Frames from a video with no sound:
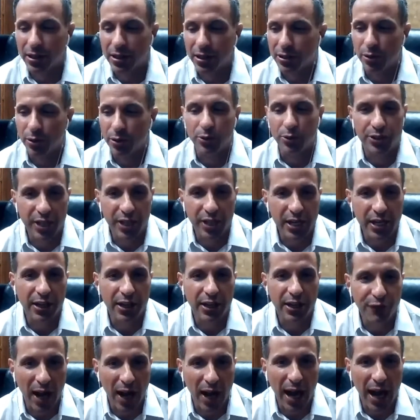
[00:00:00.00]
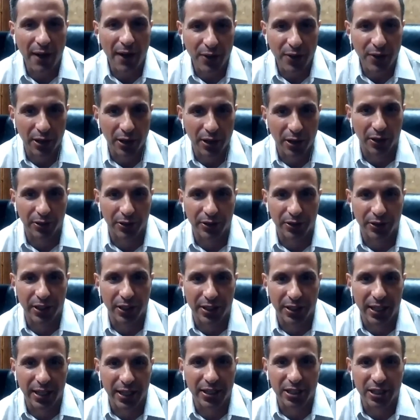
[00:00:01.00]
to 65 years in the
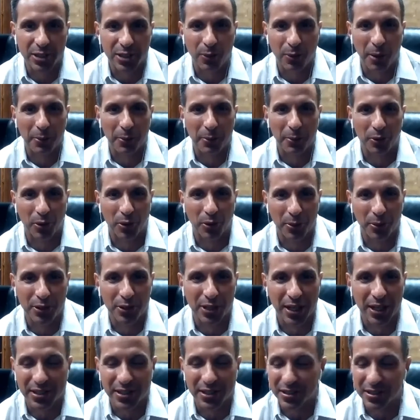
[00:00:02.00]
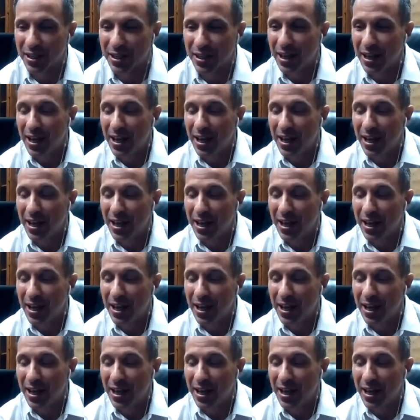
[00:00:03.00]
Texas Department of Criminal Justice.